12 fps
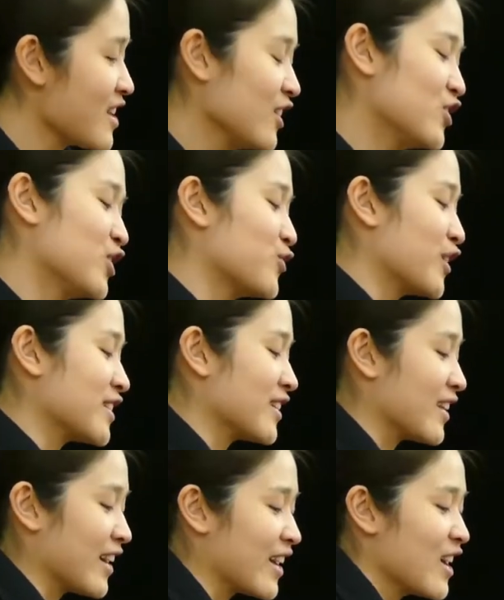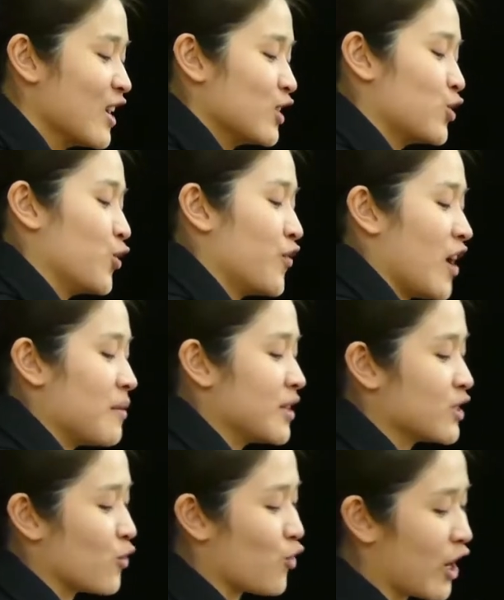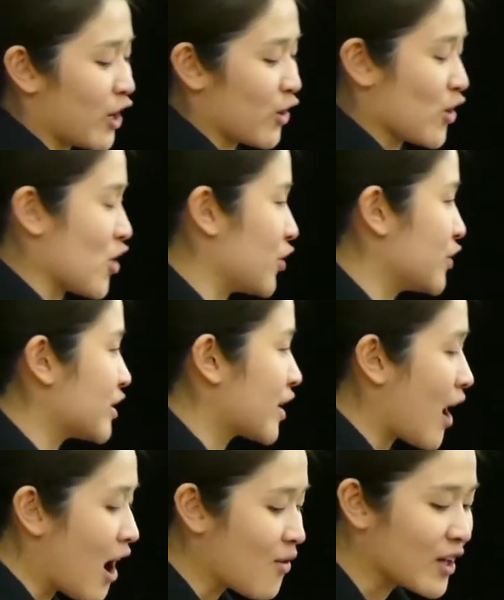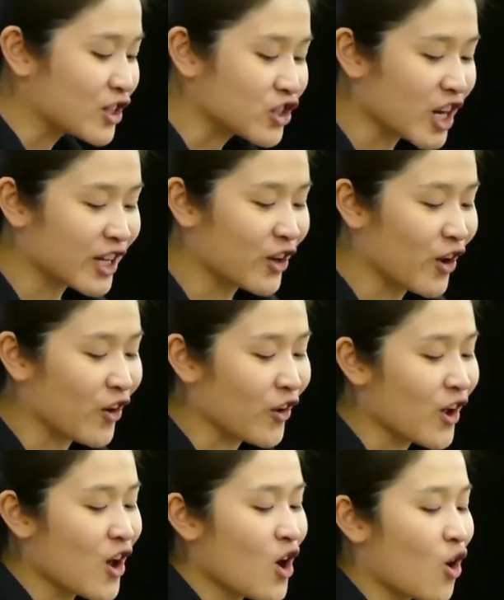And just recently, two famous radio hosts, Carl and Jackie O,